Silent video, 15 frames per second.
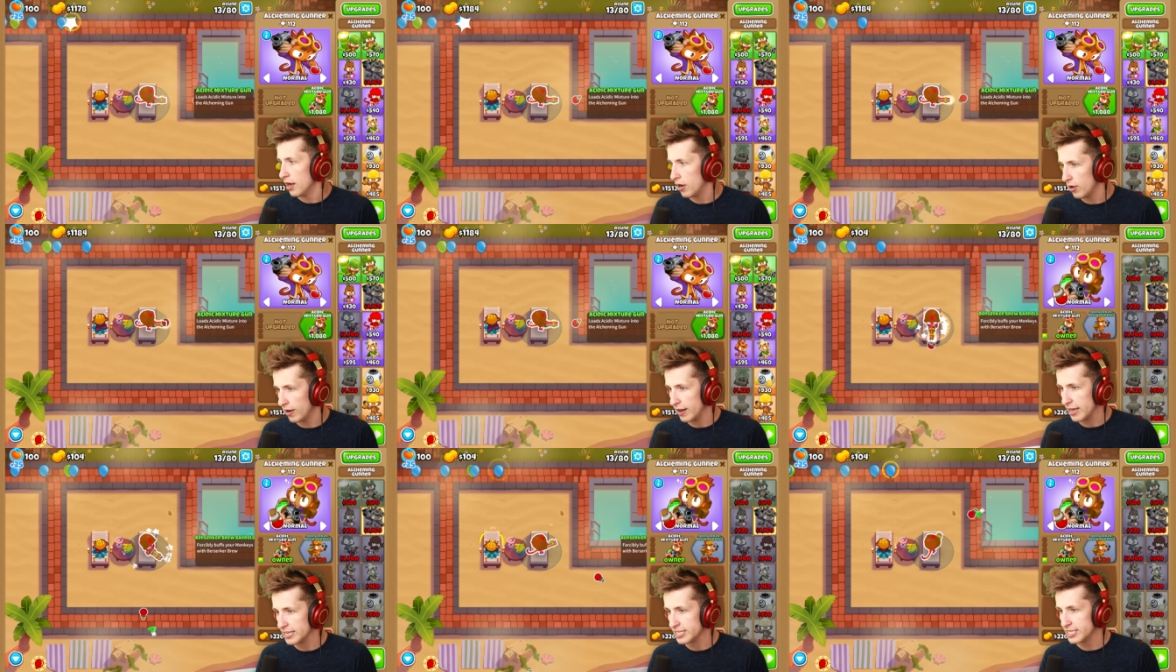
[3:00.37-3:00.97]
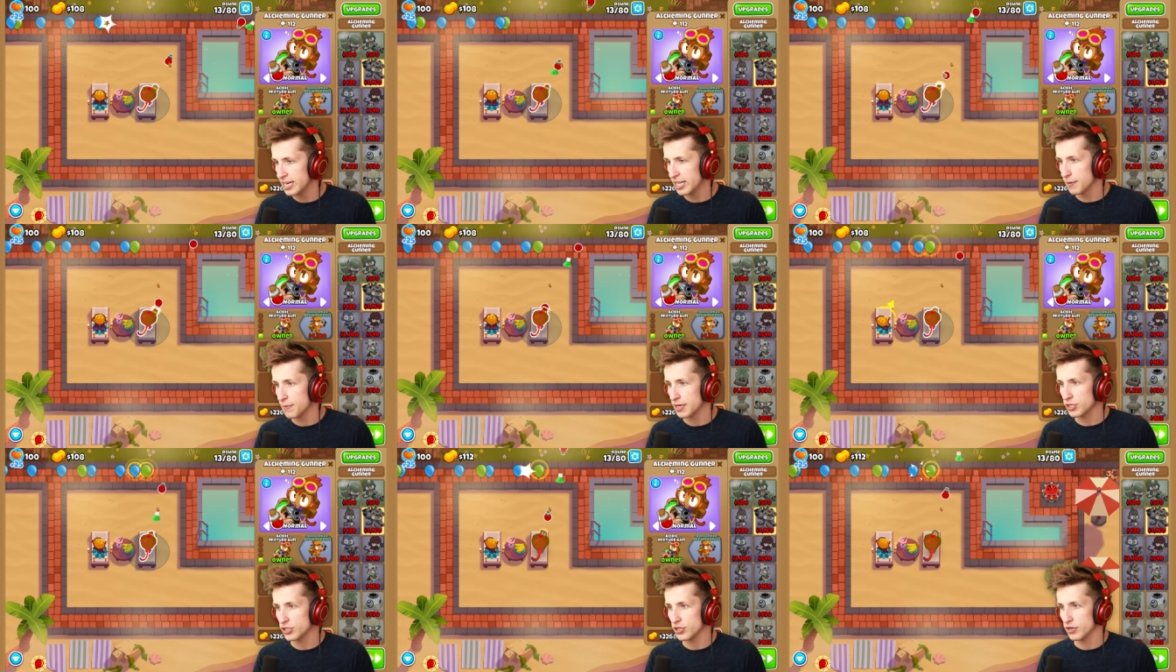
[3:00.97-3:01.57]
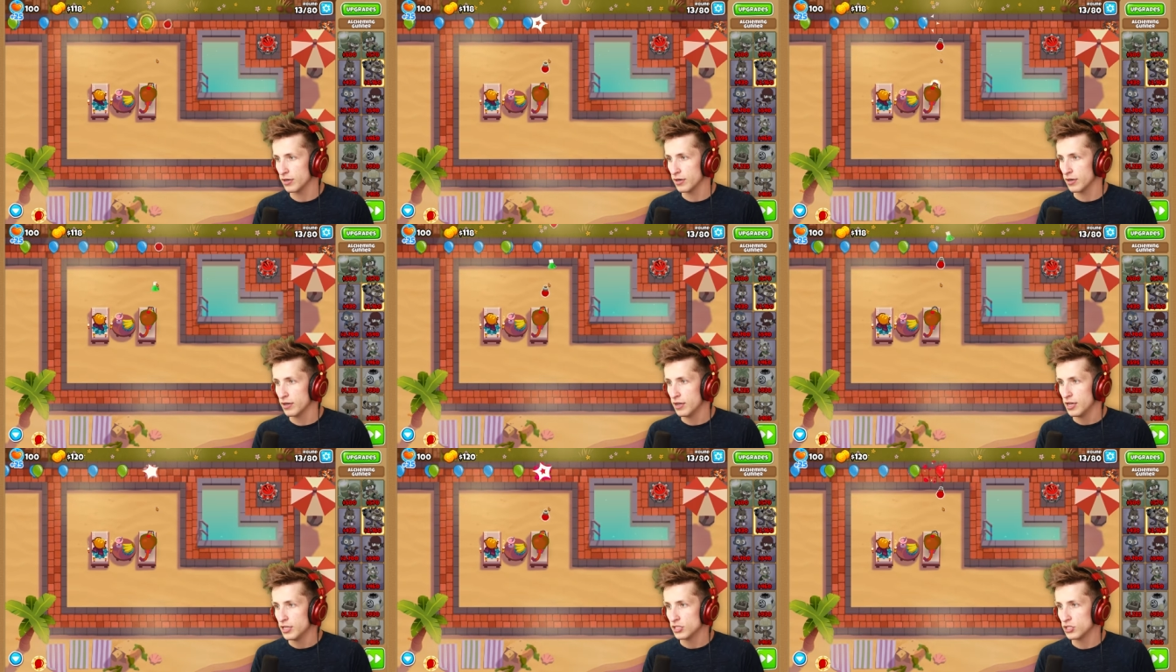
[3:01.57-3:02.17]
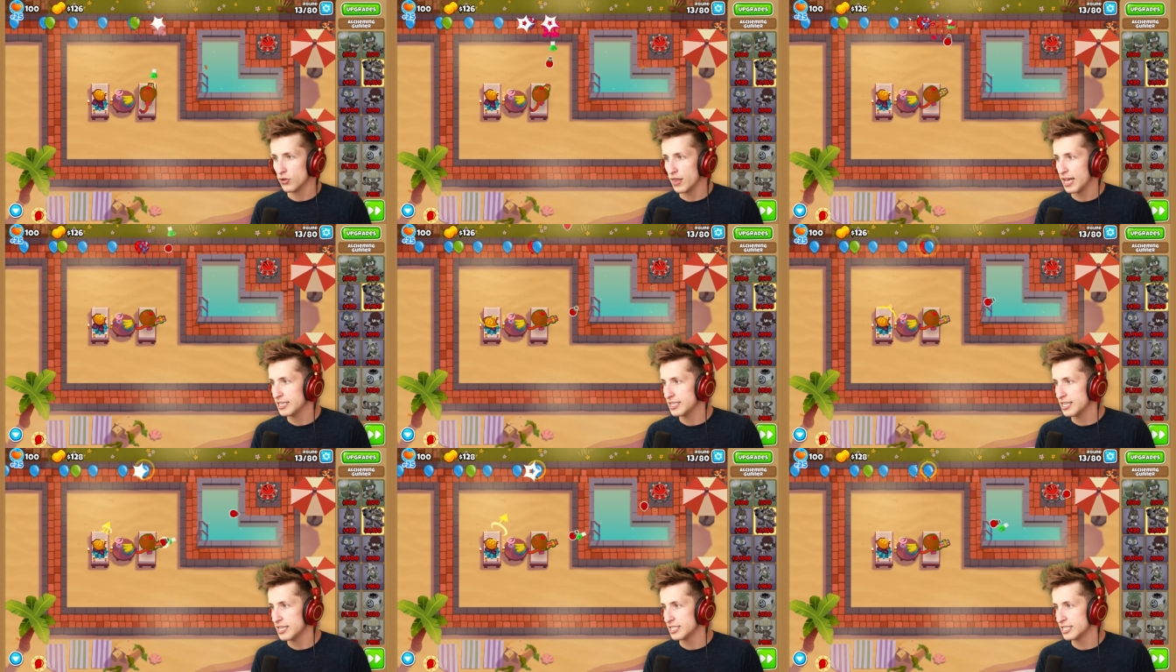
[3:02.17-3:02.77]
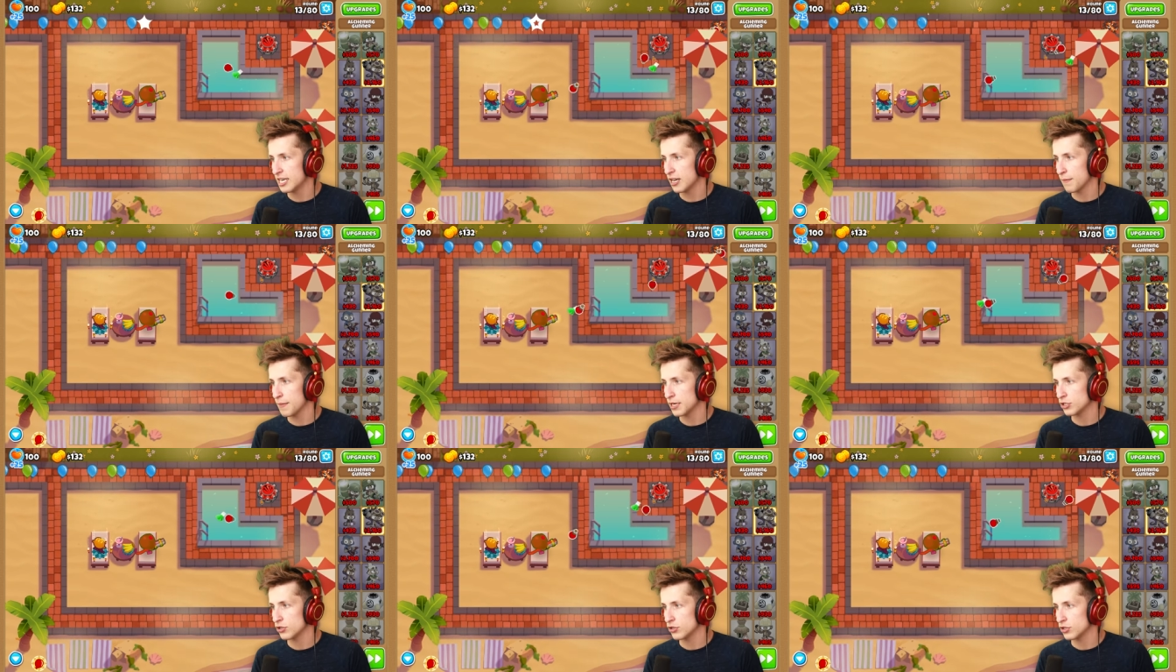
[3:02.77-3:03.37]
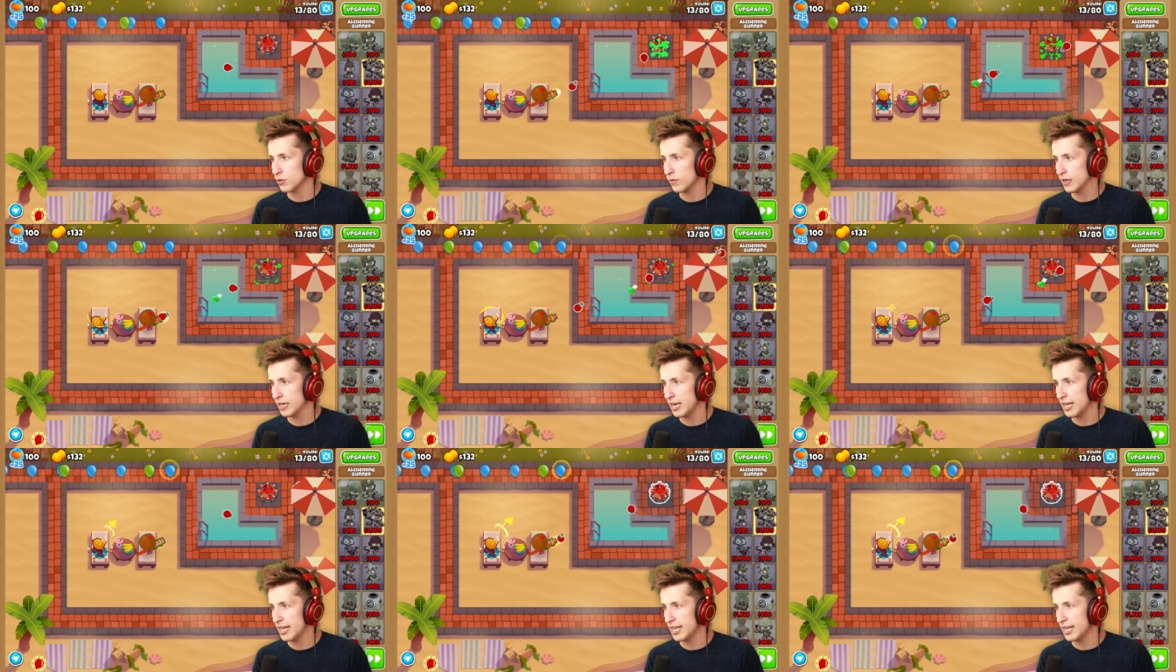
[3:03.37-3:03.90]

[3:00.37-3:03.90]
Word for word: All right, acidic mixture. So that's the acidic mixture. So can I